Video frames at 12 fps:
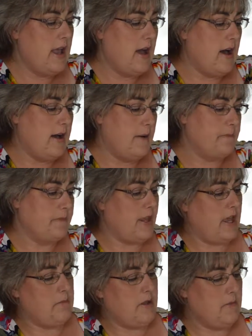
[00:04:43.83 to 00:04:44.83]

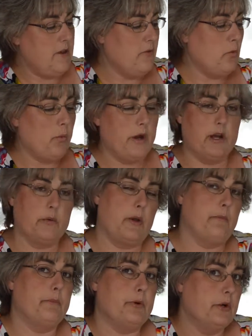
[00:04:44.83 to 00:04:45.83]
and maybe even where we
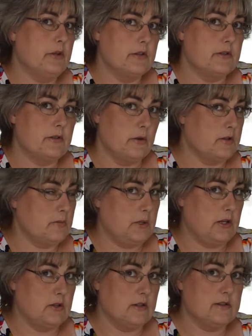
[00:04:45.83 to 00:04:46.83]
purchased those
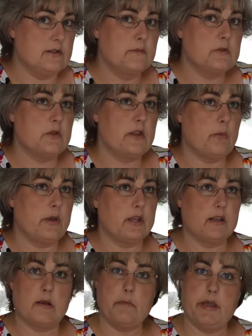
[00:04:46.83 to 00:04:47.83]
peaches, so that we
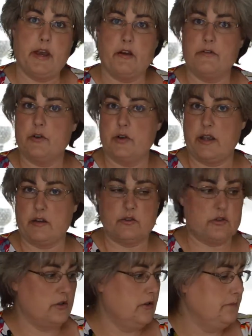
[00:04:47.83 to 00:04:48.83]
can compare for
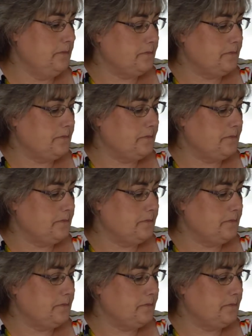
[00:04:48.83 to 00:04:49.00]
next year.